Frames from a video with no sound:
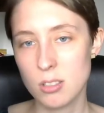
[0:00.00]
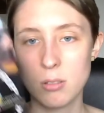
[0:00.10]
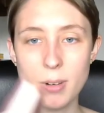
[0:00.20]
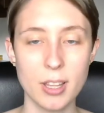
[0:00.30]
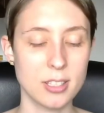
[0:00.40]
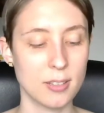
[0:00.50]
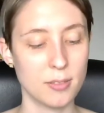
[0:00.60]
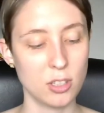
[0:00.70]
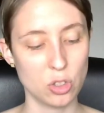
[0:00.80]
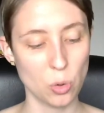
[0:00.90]

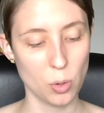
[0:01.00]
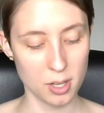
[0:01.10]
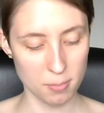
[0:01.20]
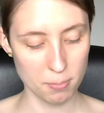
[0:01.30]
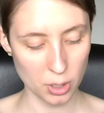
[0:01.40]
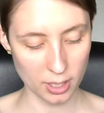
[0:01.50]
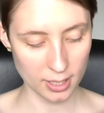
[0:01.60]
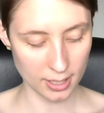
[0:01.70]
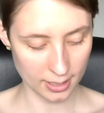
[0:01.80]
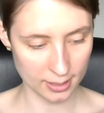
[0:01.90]
relatively short book.
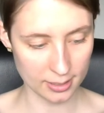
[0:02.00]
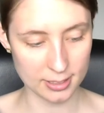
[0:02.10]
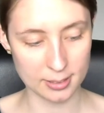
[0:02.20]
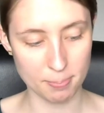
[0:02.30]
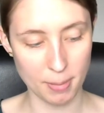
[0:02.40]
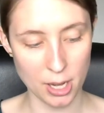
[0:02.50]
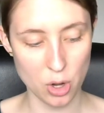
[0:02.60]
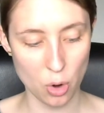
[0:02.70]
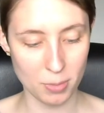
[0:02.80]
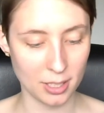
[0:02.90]
This is by
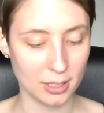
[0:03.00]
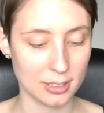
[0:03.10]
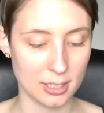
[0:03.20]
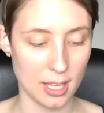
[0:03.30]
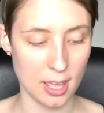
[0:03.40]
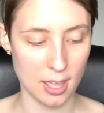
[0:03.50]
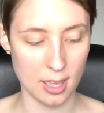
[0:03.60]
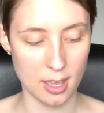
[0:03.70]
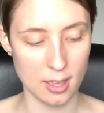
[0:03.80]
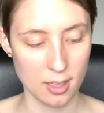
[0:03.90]
no means a